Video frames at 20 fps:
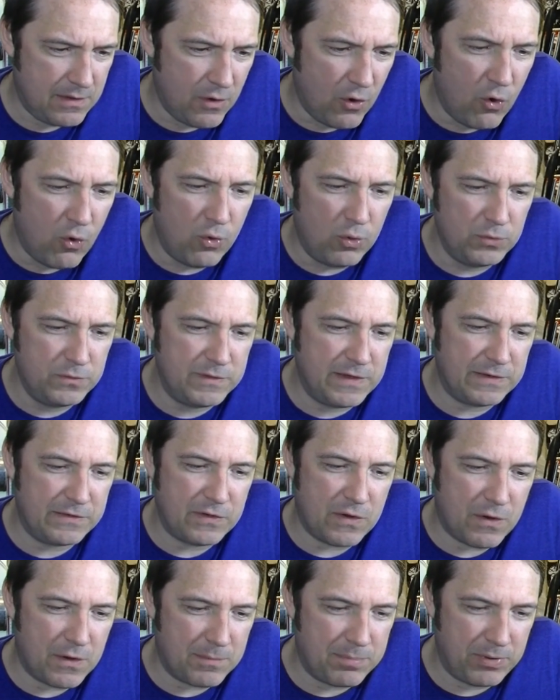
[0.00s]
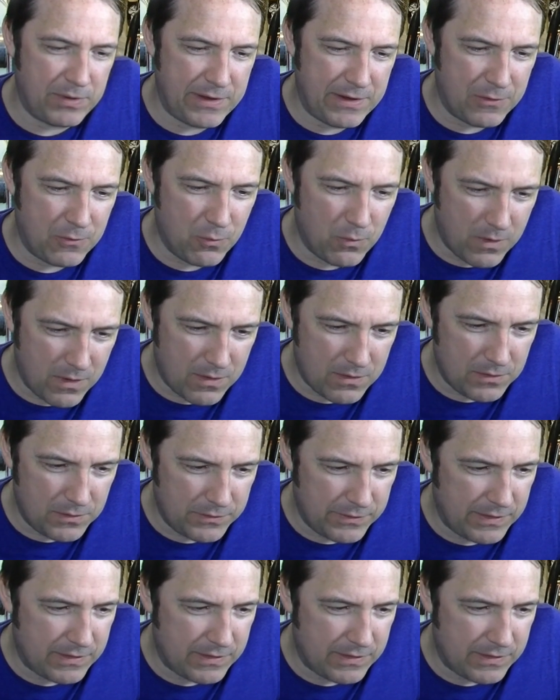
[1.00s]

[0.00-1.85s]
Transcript: old guitar player world,